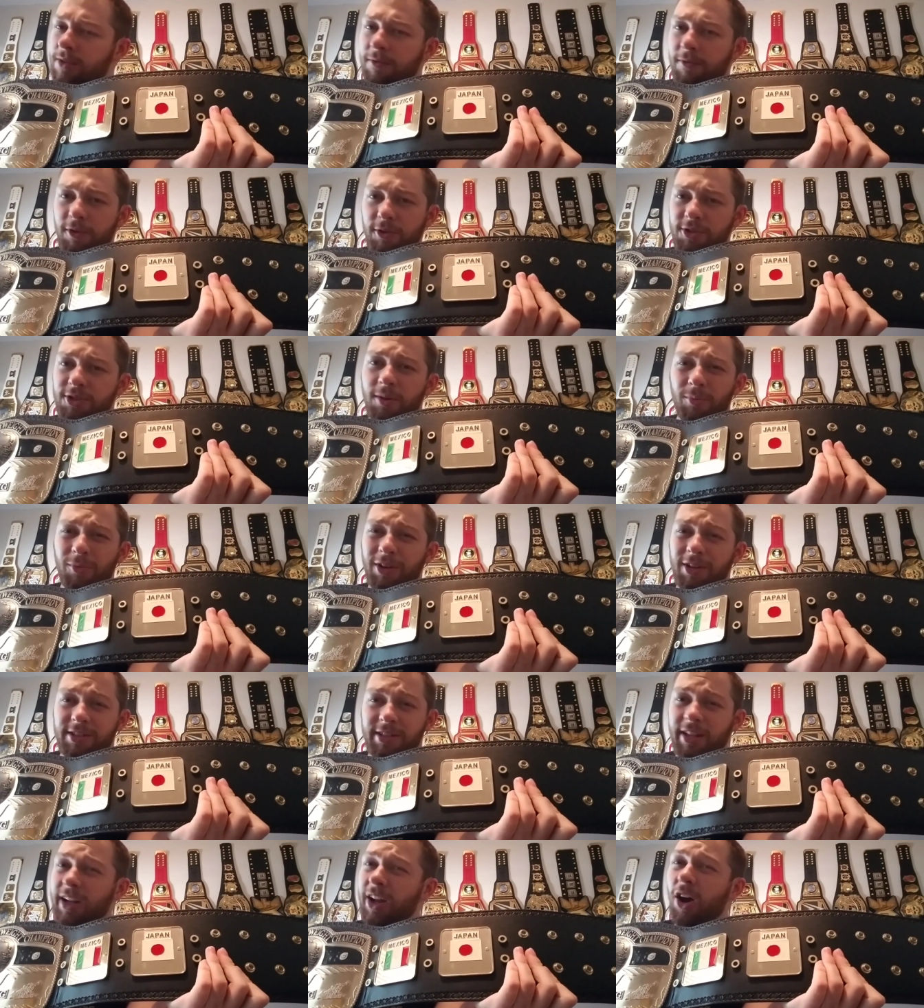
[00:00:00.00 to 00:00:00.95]
for some
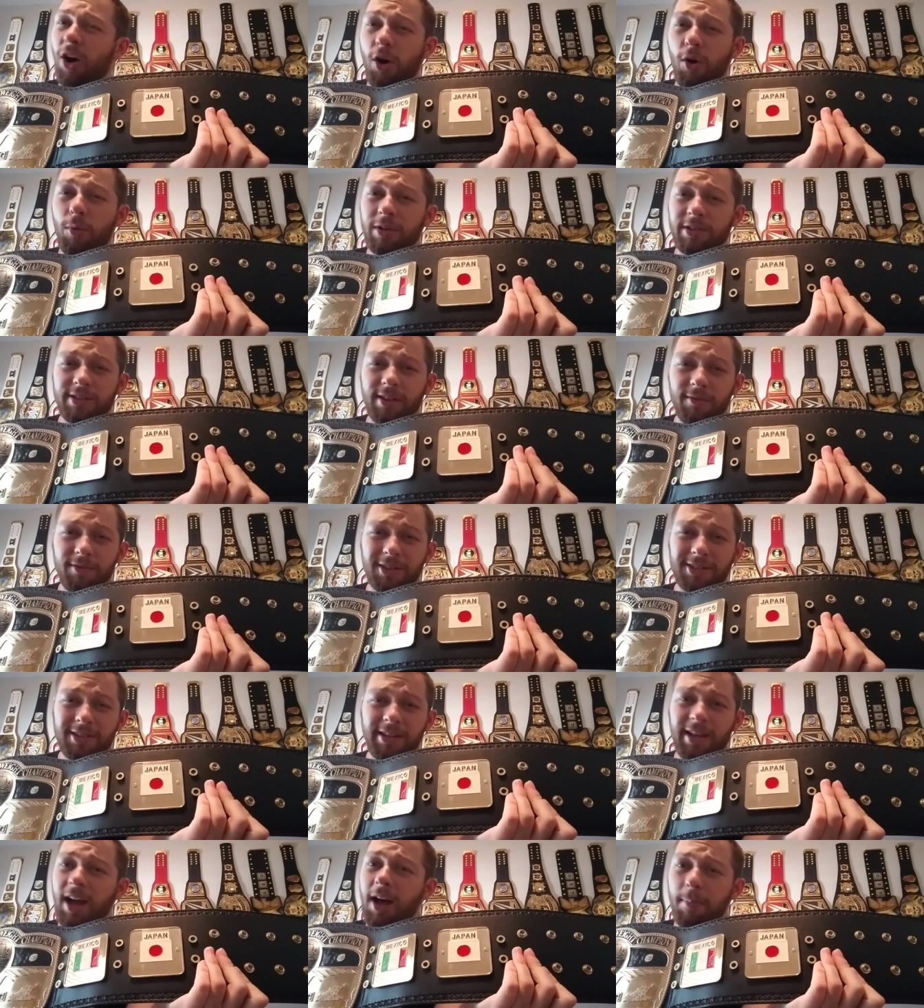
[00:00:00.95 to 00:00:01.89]
reason I always love to
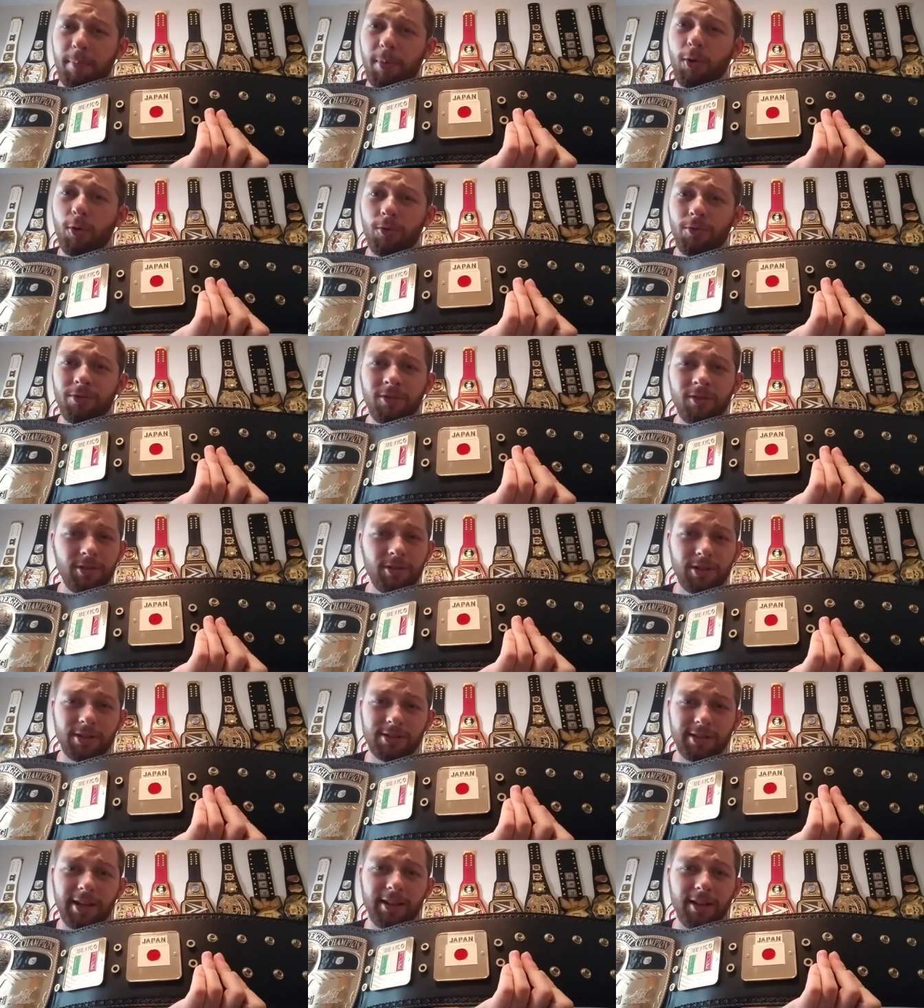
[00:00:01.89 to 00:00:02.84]
say Japón
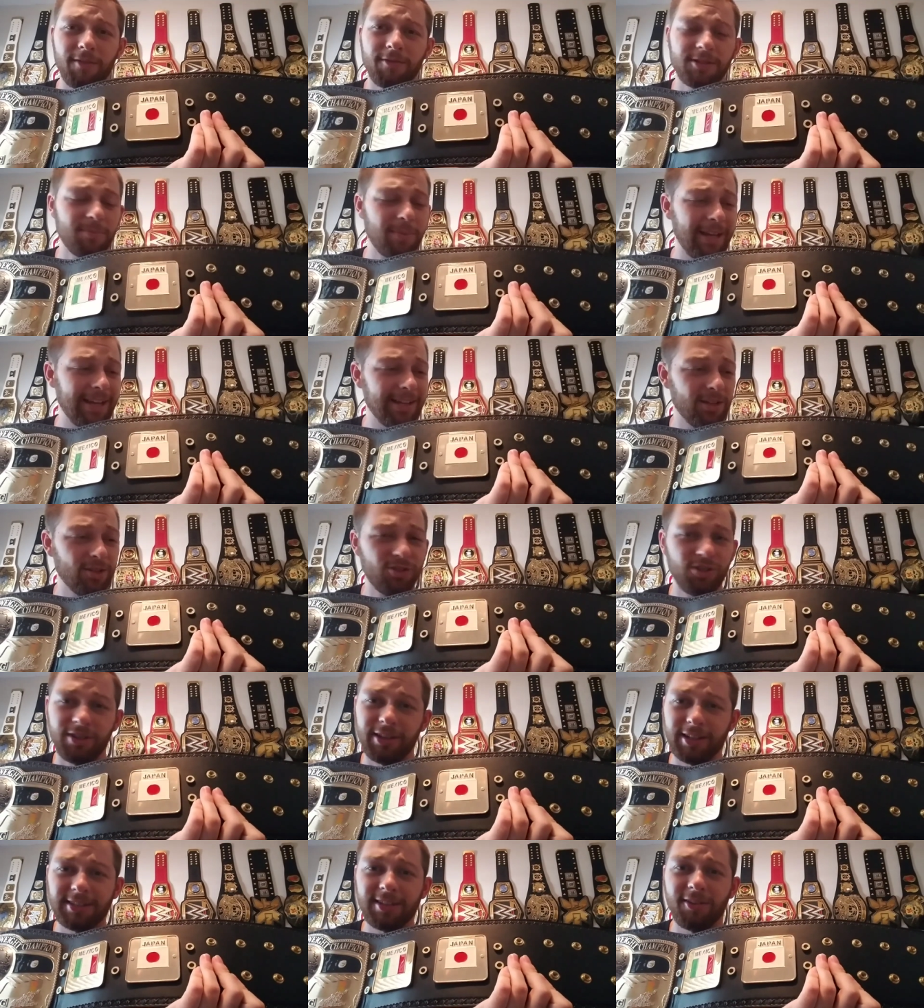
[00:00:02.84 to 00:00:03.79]
because I love Spanish
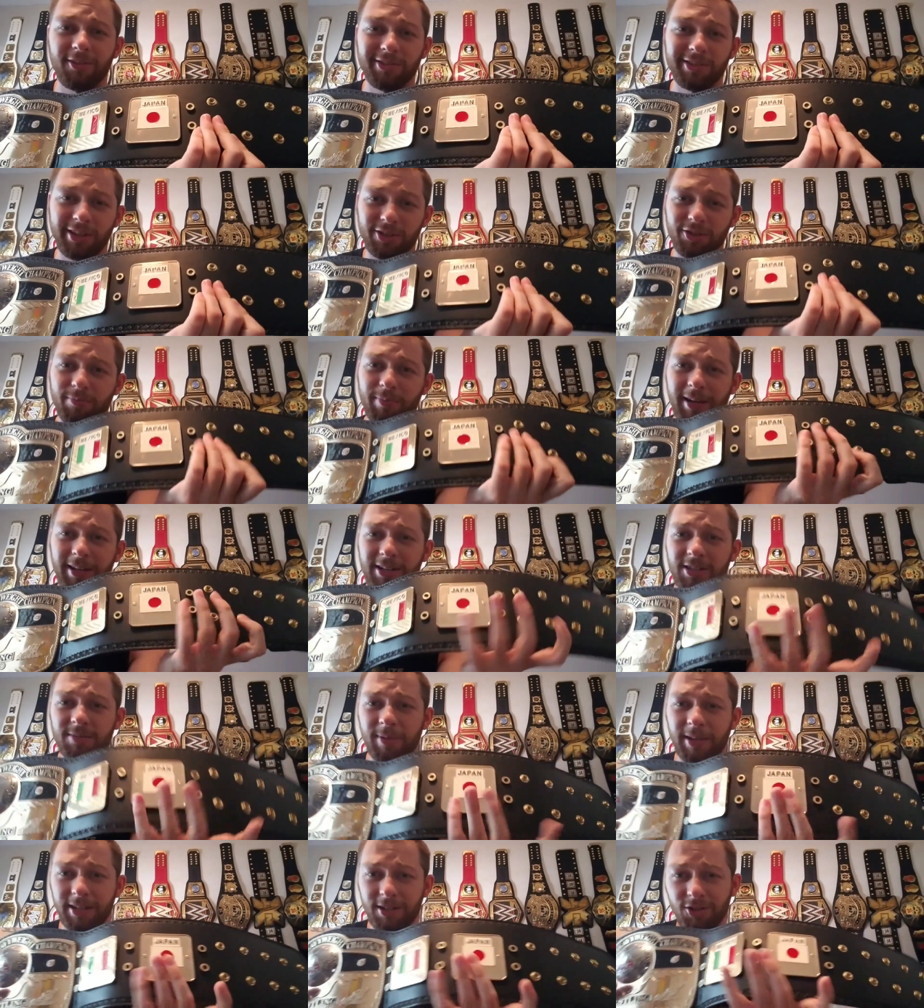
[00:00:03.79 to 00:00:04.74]
and that's how you say Japan in
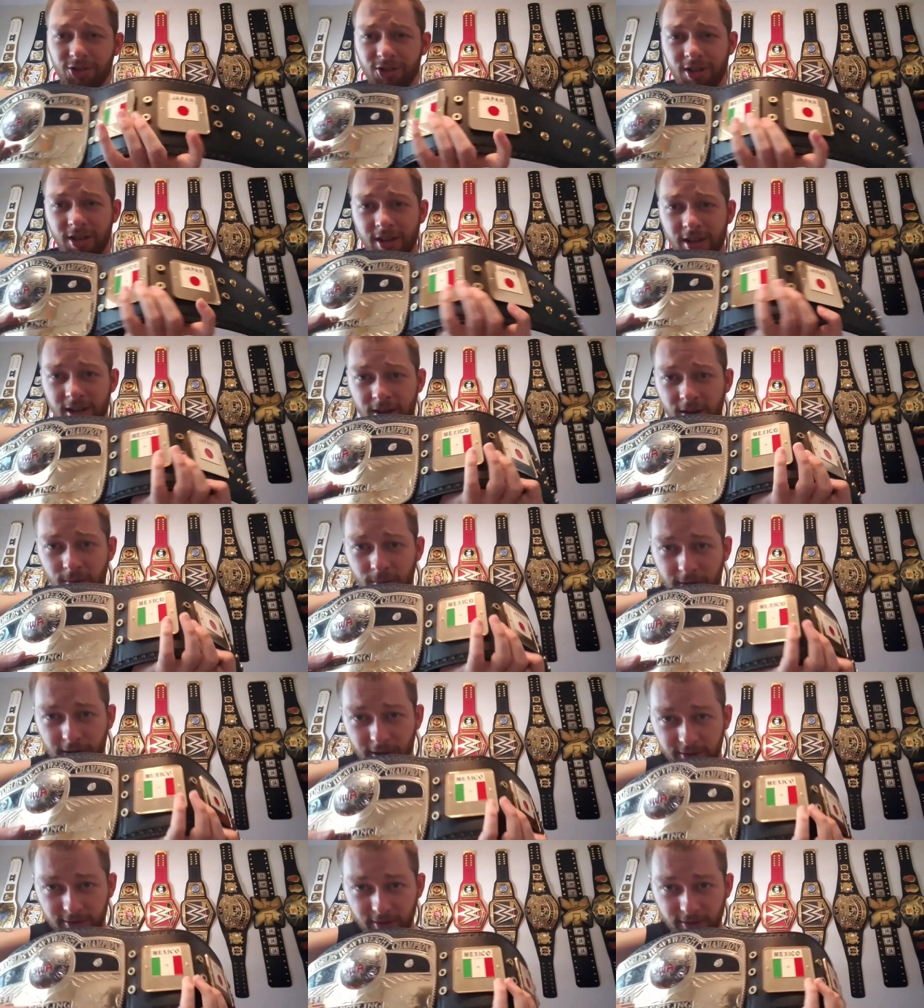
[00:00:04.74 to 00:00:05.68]
Spanish.
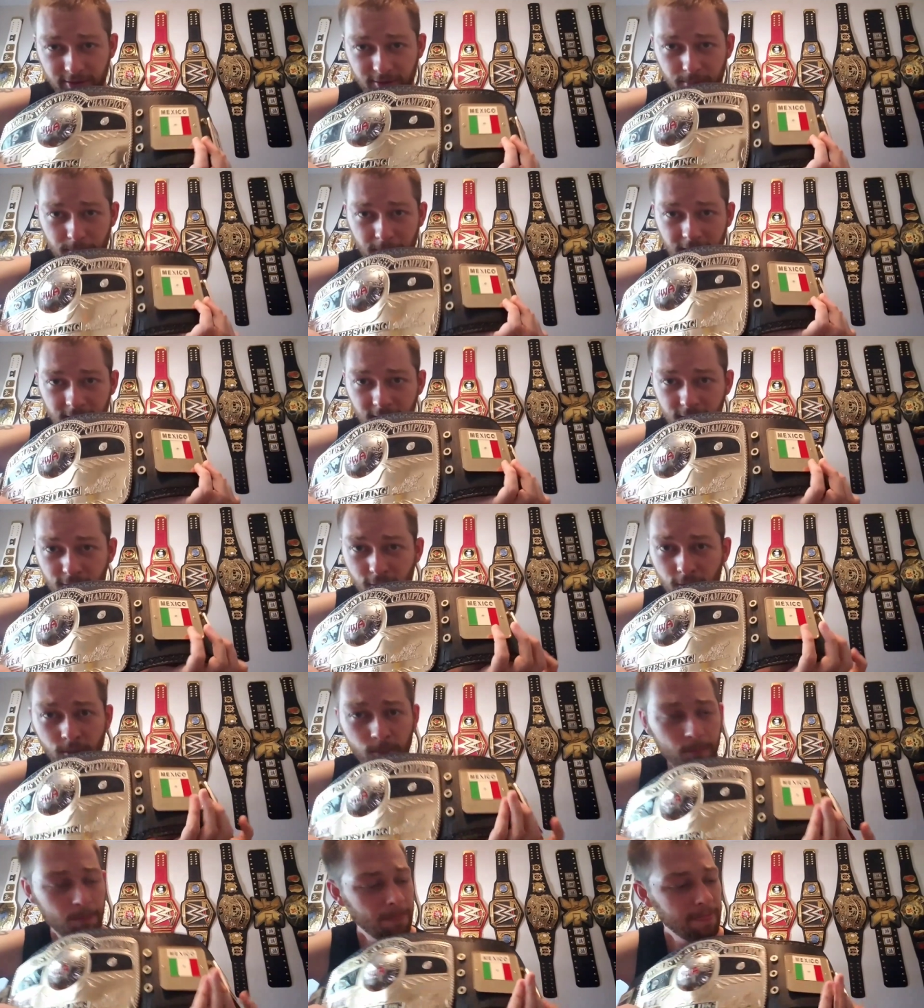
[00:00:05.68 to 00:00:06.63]
We got ourselves
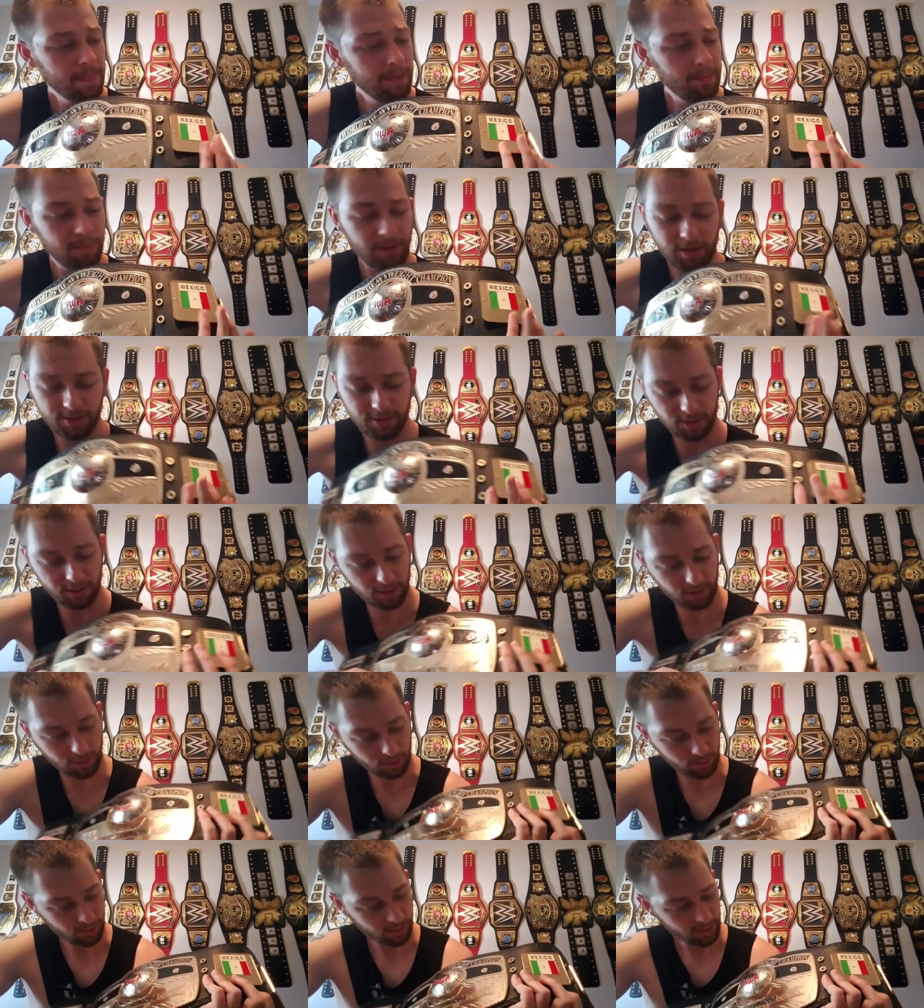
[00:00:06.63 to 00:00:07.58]
Mexico,
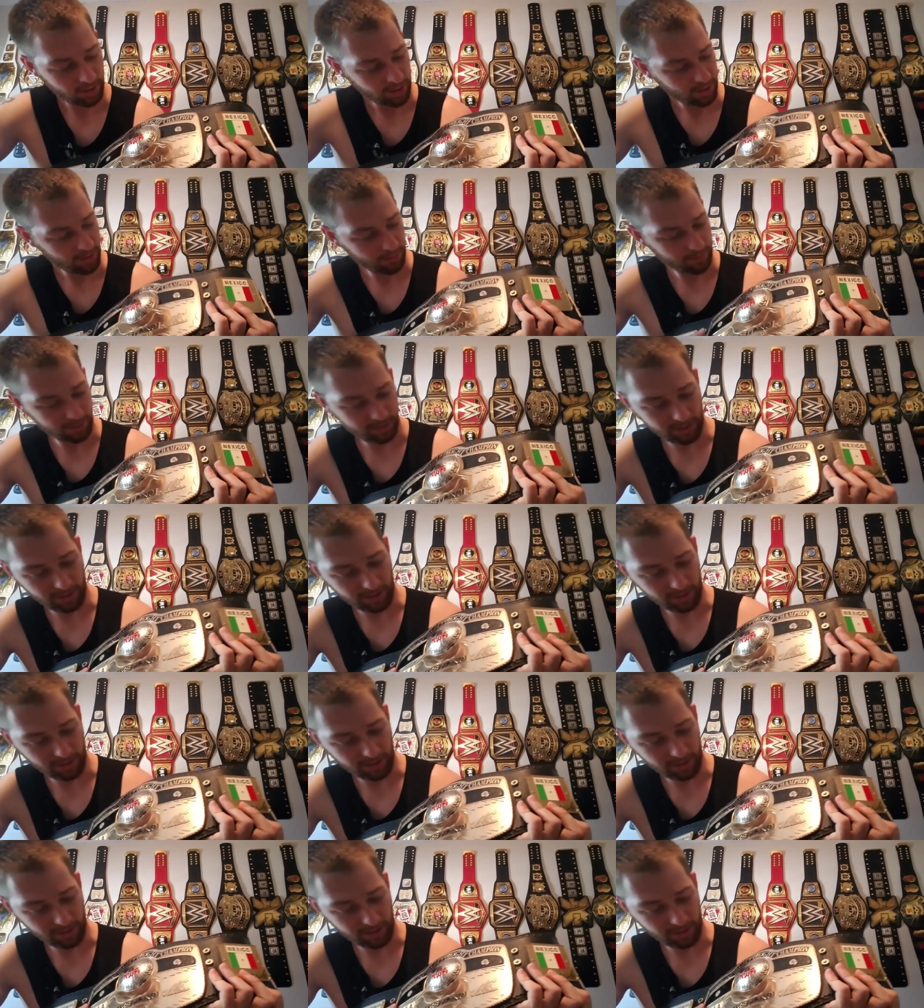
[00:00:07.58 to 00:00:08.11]
Mexico. We